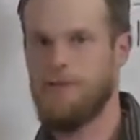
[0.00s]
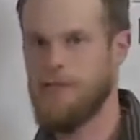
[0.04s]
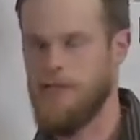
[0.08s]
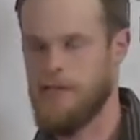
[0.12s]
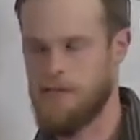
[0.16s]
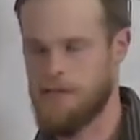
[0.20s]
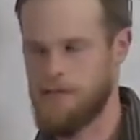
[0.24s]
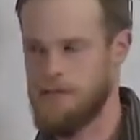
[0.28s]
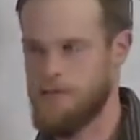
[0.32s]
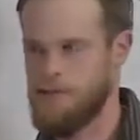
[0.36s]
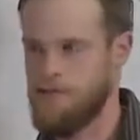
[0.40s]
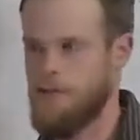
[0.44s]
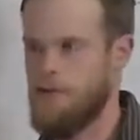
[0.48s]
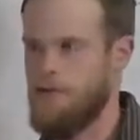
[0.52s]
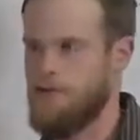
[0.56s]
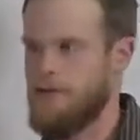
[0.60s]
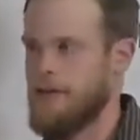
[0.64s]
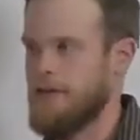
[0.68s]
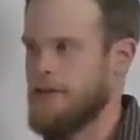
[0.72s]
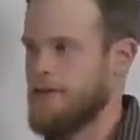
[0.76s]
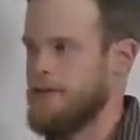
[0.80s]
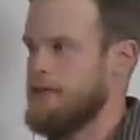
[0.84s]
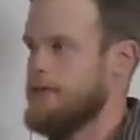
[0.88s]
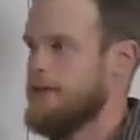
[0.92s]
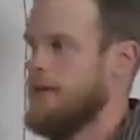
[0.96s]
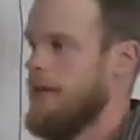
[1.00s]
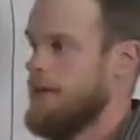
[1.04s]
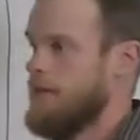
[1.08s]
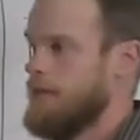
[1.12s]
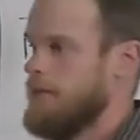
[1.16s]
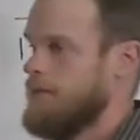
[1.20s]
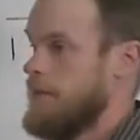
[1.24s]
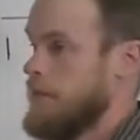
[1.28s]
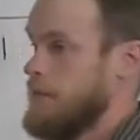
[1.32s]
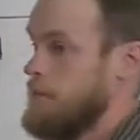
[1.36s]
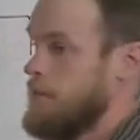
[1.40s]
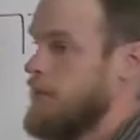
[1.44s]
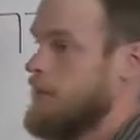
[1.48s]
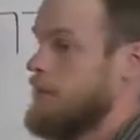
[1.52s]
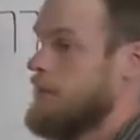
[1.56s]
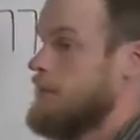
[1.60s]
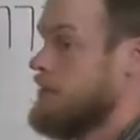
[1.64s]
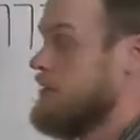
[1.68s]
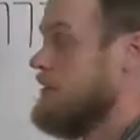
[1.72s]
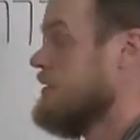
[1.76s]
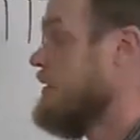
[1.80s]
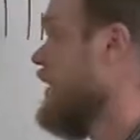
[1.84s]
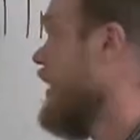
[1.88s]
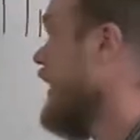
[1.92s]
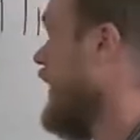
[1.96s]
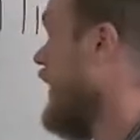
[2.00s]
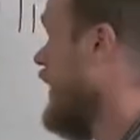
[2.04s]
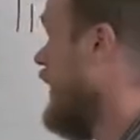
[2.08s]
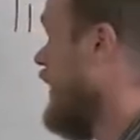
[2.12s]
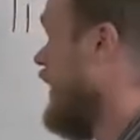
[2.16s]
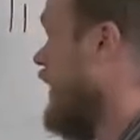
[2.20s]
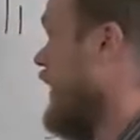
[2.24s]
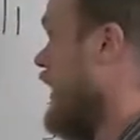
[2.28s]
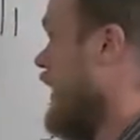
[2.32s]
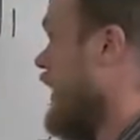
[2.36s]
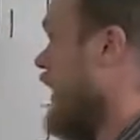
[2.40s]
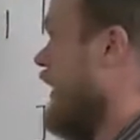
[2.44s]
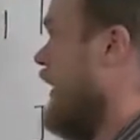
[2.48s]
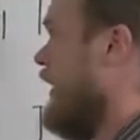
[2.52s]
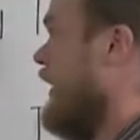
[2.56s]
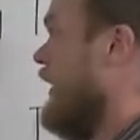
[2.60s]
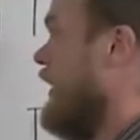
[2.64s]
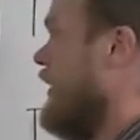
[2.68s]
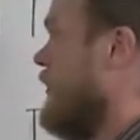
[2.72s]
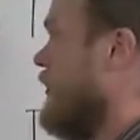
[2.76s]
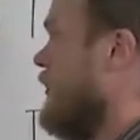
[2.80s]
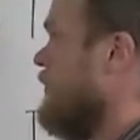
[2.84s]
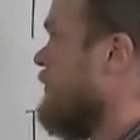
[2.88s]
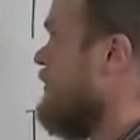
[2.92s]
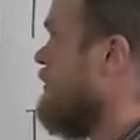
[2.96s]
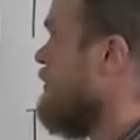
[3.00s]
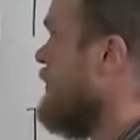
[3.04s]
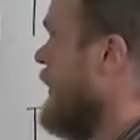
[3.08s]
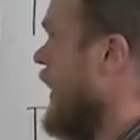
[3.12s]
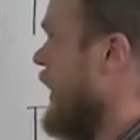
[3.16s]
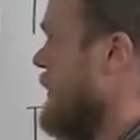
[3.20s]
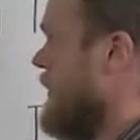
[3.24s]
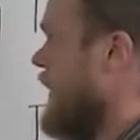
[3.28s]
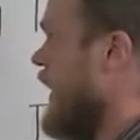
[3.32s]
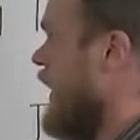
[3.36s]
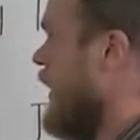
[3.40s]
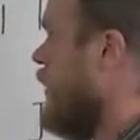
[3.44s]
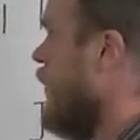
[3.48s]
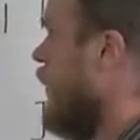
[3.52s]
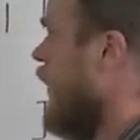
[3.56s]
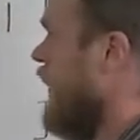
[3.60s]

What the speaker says: texts and all that kind of thing because I'm not